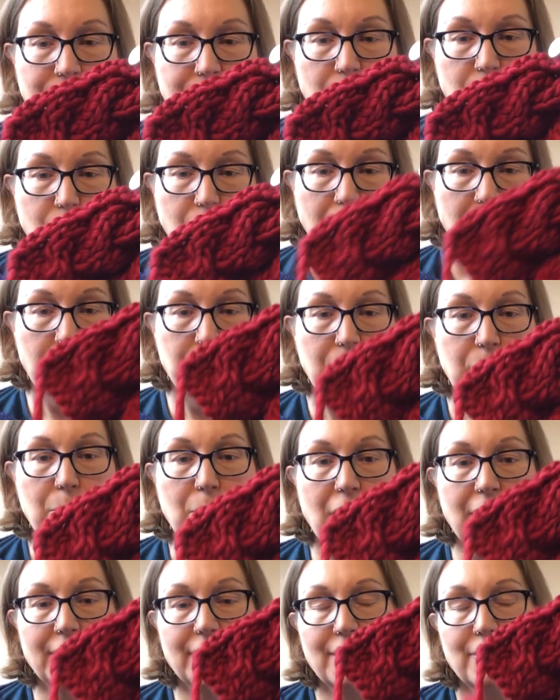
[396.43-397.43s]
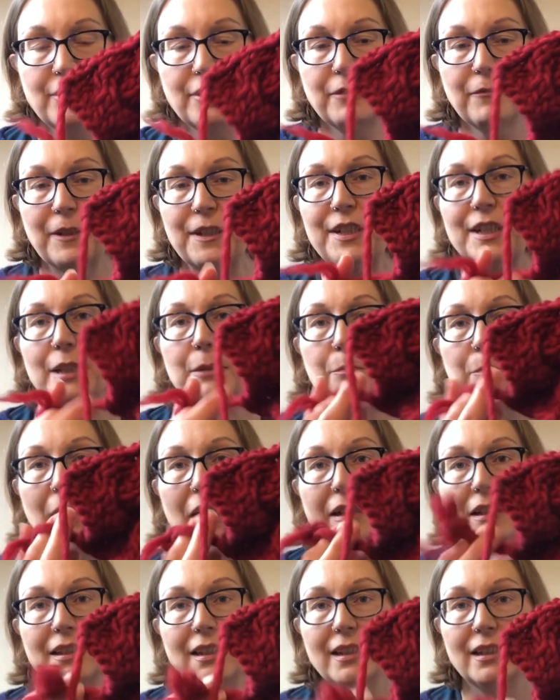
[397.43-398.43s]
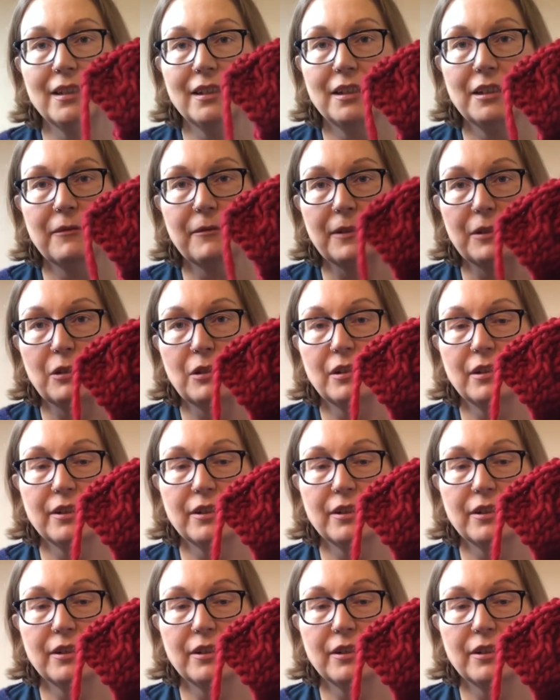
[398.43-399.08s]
or keep in mind to twist it back then if it